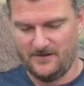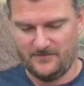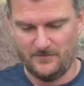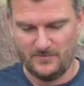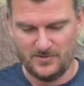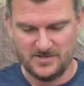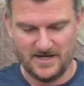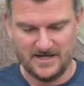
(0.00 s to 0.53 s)

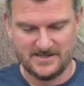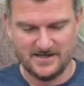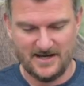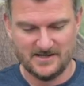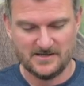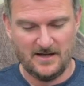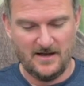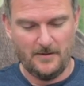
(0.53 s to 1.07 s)
different
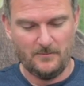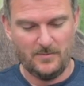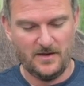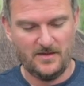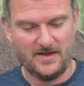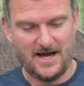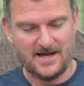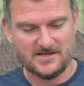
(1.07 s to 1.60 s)
projectiles,
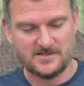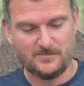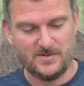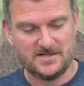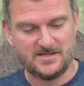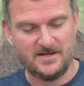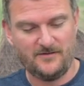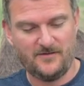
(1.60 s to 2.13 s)
but that
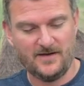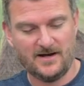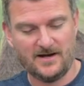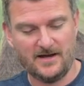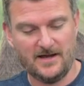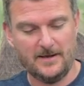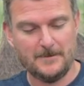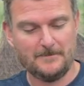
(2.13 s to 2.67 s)

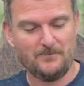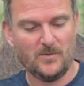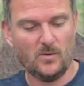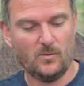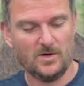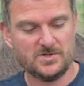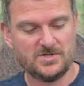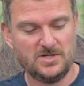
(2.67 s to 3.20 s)
specifically
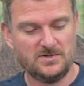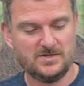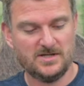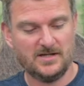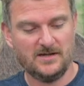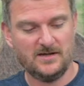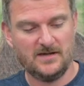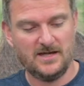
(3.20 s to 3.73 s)
was
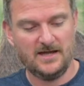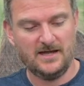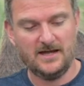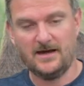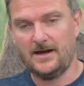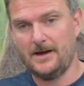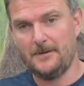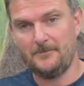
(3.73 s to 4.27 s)
using
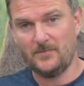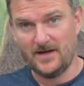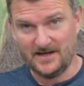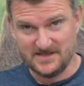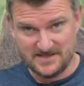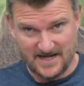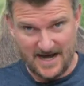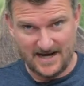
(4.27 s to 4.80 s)
the um,
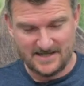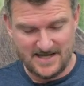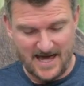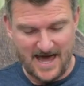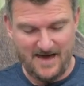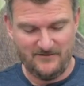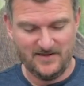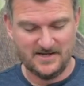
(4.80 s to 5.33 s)
exact
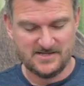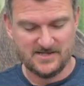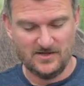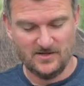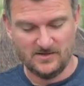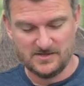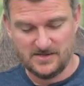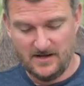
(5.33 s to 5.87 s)
heavy
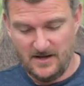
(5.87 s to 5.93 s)
slugs.